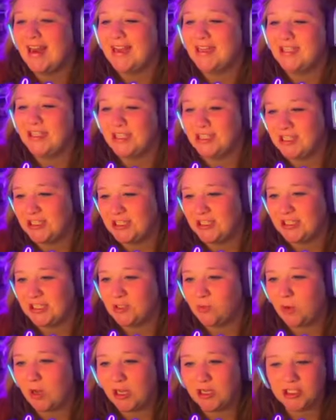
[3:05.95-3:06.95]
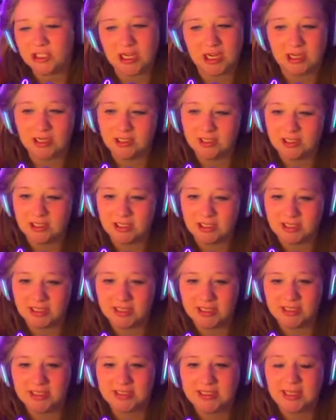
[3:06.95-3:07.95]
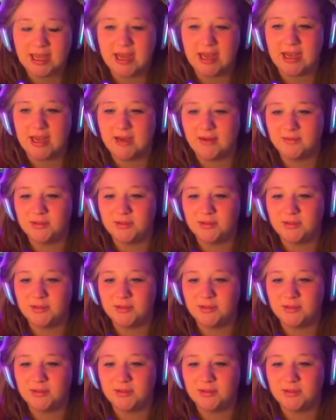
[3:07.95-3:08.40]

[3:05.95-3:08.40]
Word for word: changed this swatch color to this um,